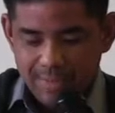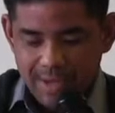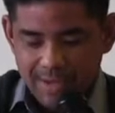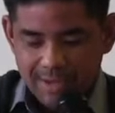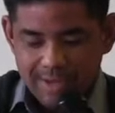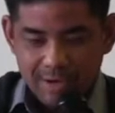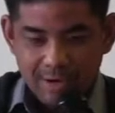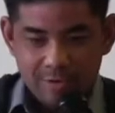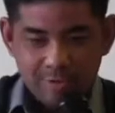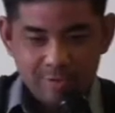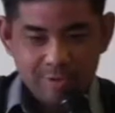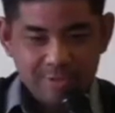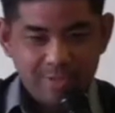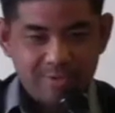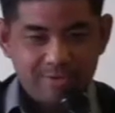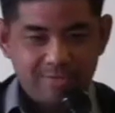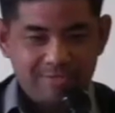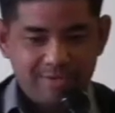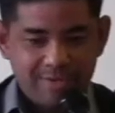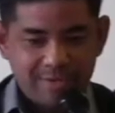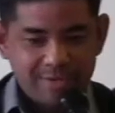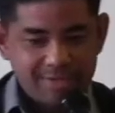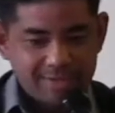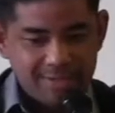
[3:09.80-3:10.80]
Pacquiao was
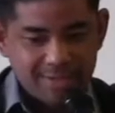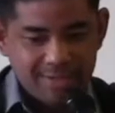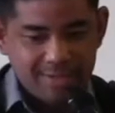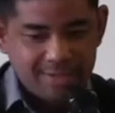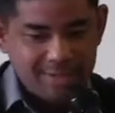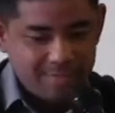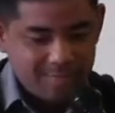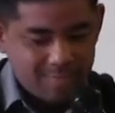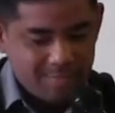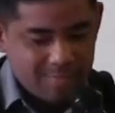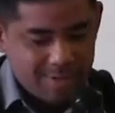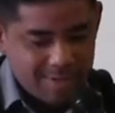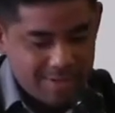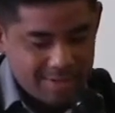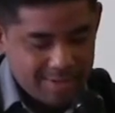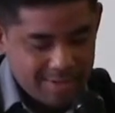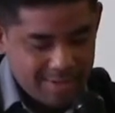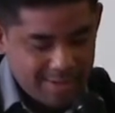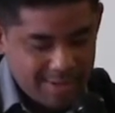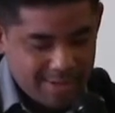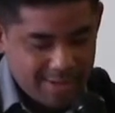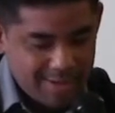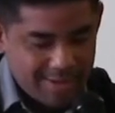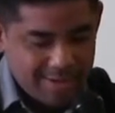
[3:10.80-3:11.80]
defeated,
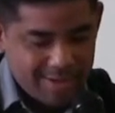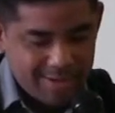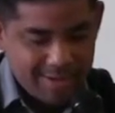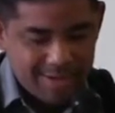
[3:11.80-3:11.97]
but